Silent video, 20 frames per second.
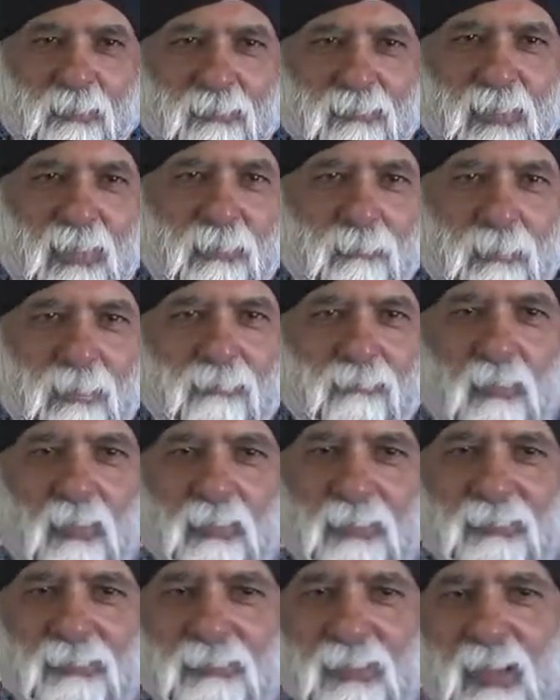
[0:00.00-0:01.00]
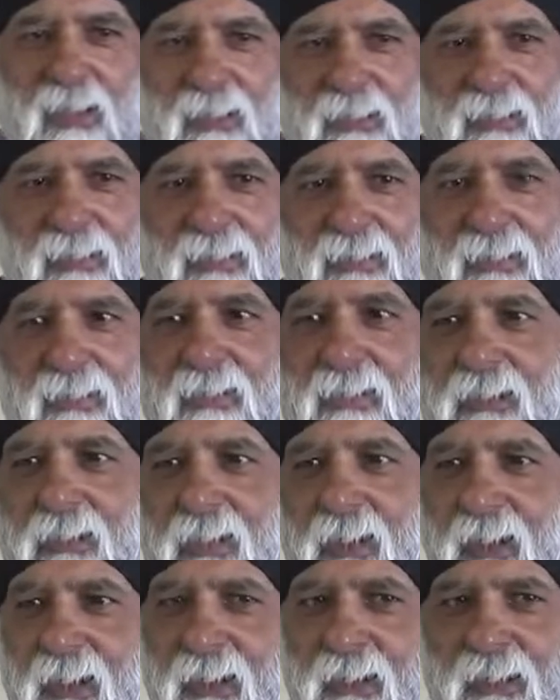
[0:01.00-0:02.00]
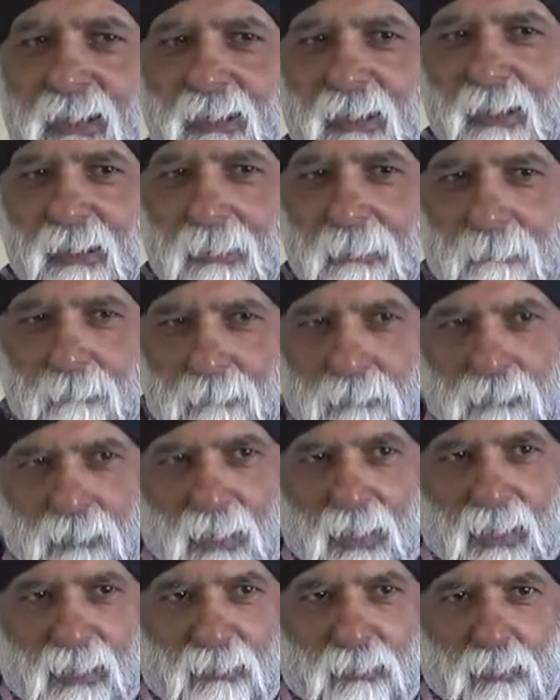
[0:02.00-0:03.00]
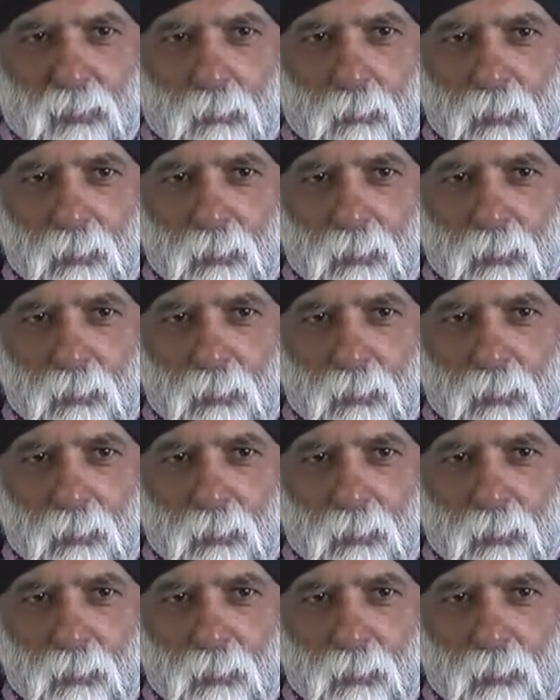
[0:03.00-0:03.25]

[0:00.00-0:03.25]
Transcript: to celebrate Father's Day, and you know,